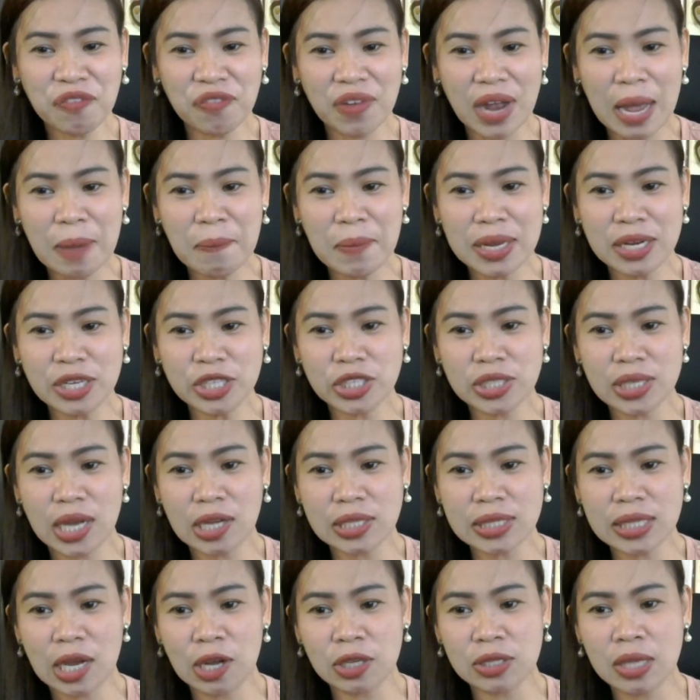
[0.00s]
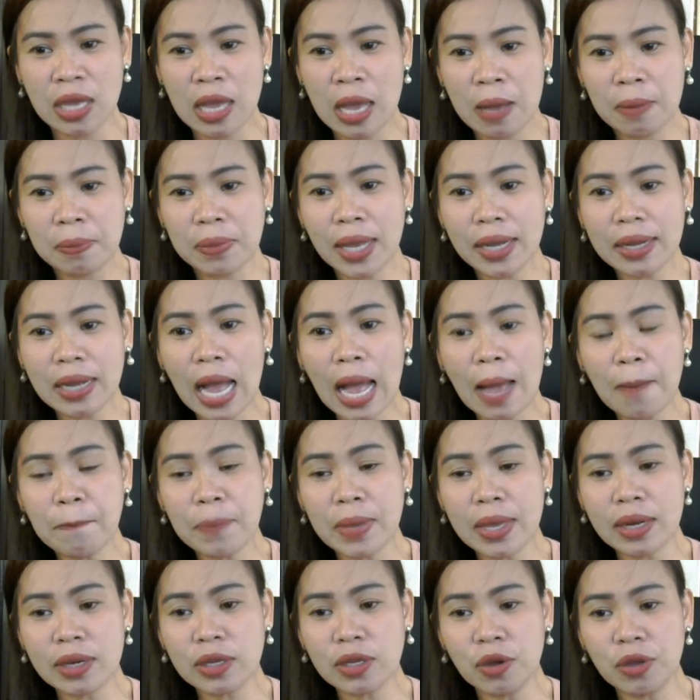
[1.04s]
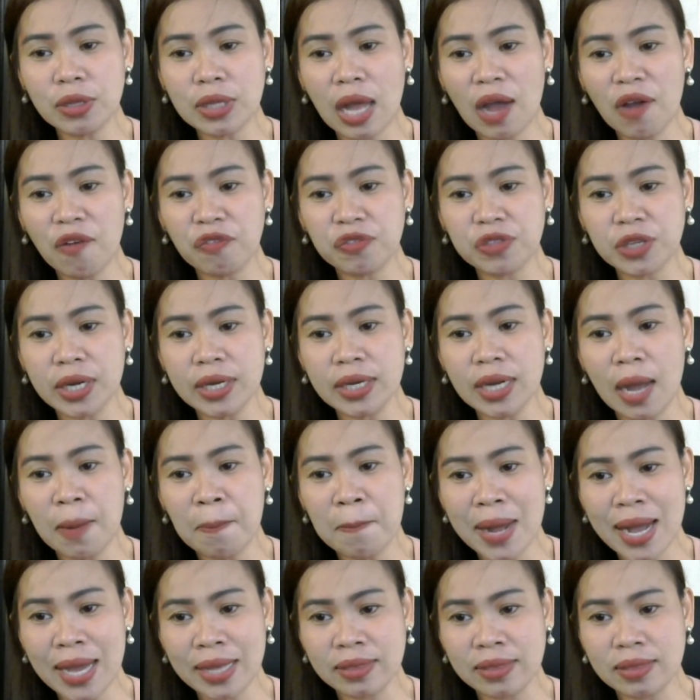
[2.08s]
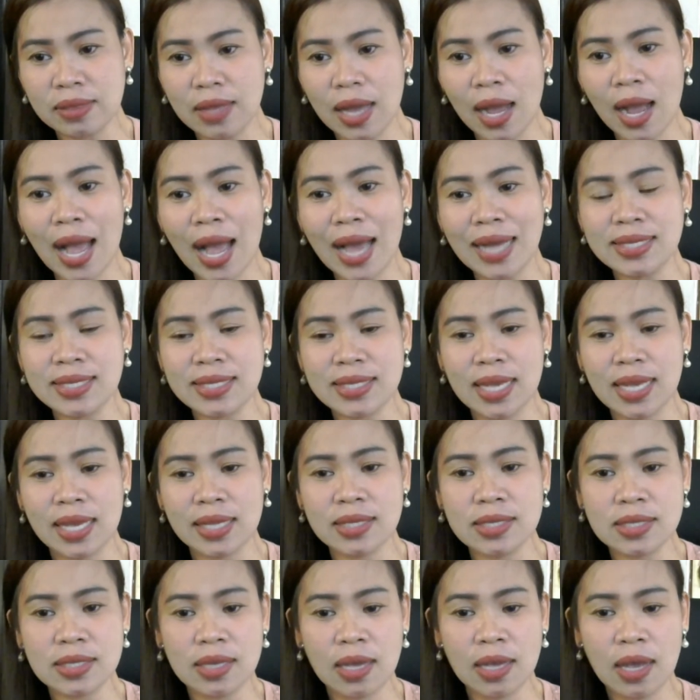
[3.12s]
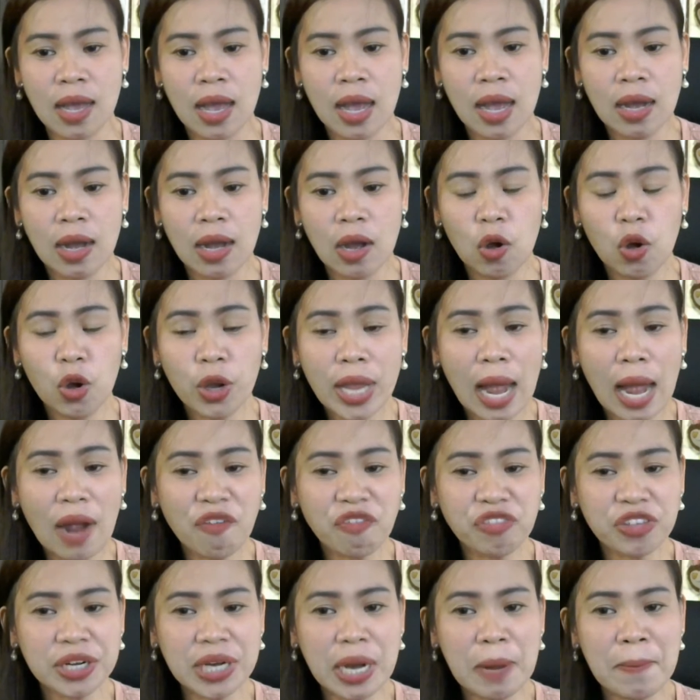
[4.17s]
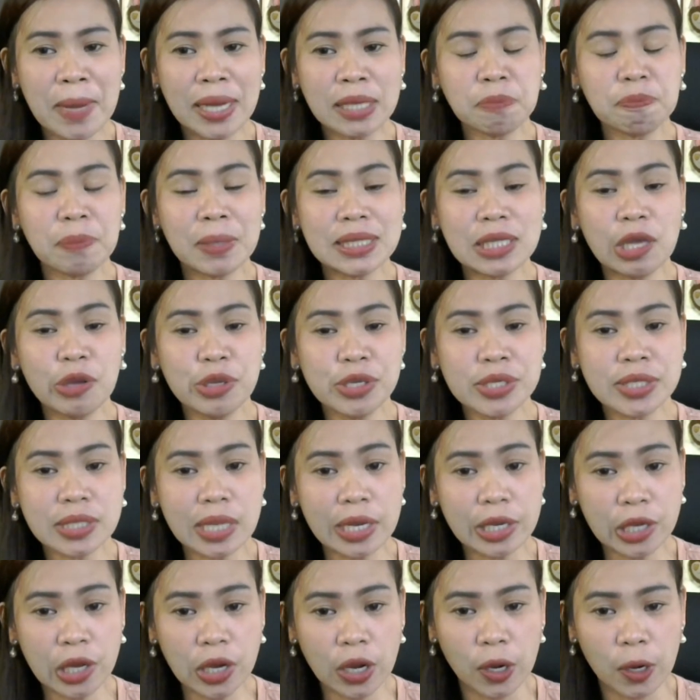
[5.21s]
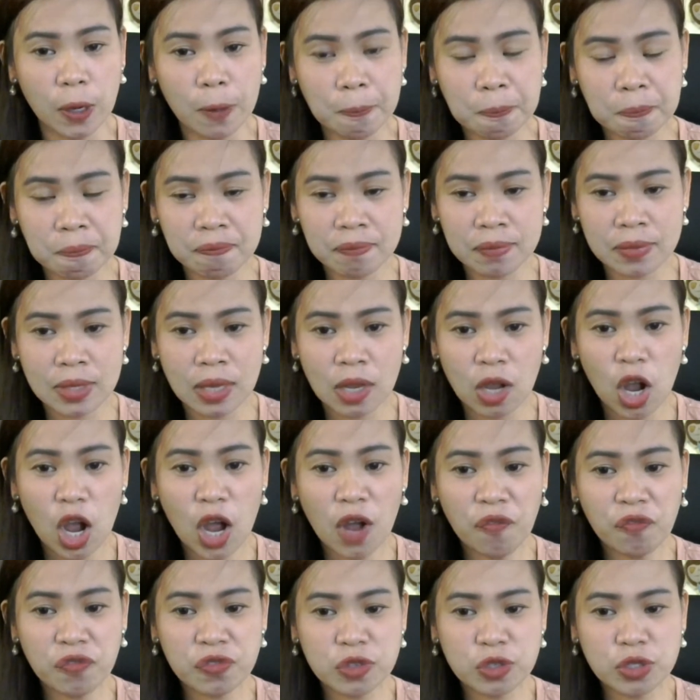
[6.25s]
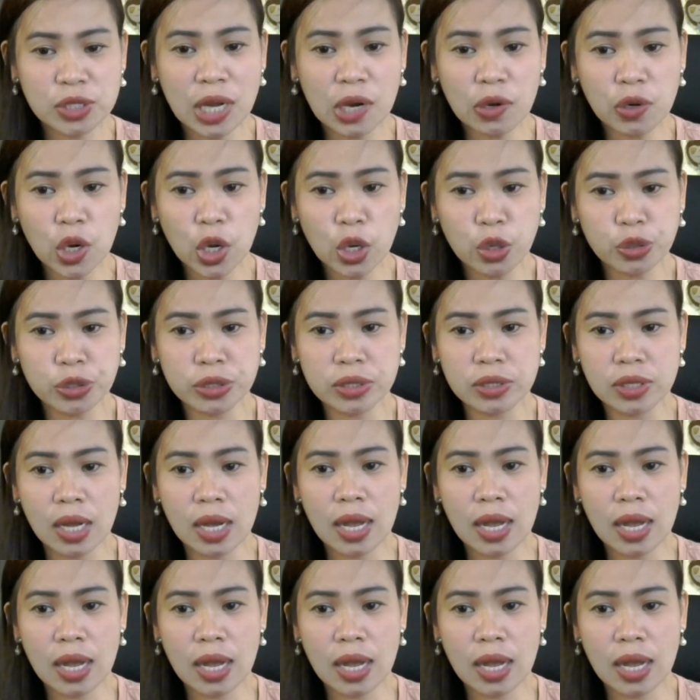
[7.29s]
family shout out. Nag-a-appear yun after a month, ang AdSense. Oy, after a month pa daw yun sa'yo. Off to the Road.